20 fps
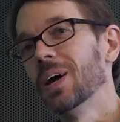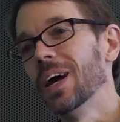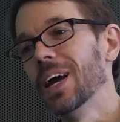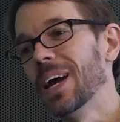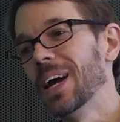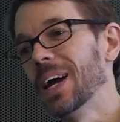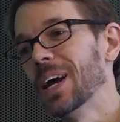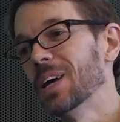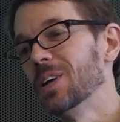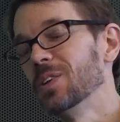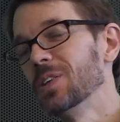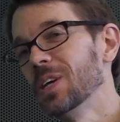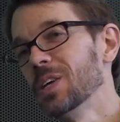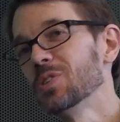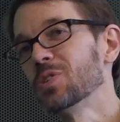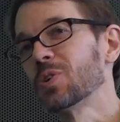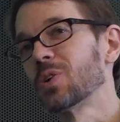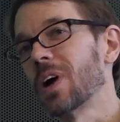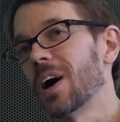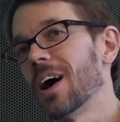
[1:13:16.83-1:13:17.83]
And
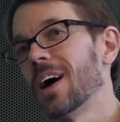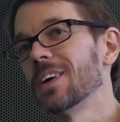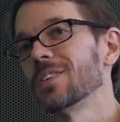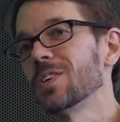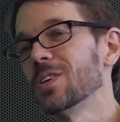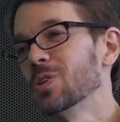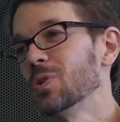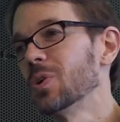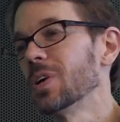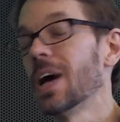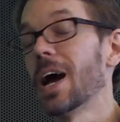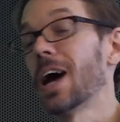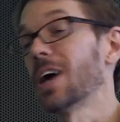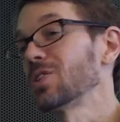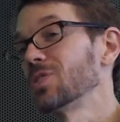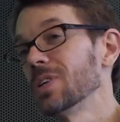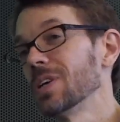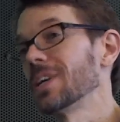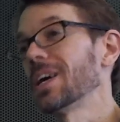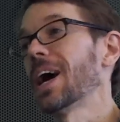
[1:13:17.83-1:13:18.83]
these are gods that you could
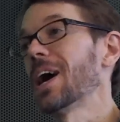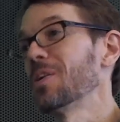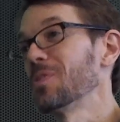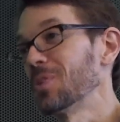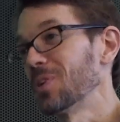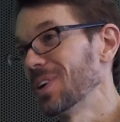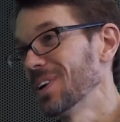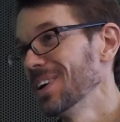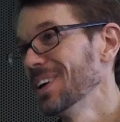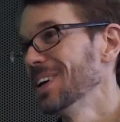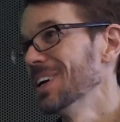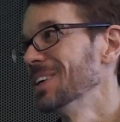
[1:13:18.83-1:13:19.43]
actually encounter.